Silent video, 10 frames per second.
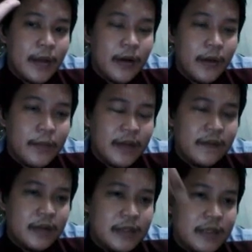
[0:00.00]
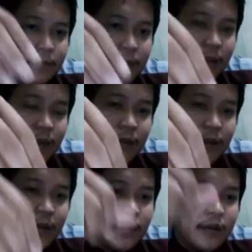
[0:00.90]
comic, for example,
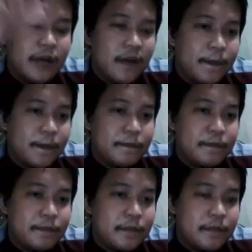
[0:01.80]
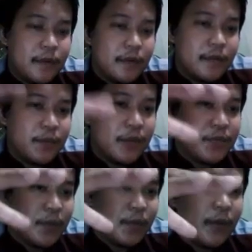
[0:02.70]
you have
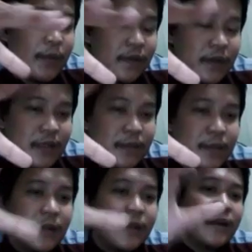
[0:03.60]
SpongeBob comic, for example.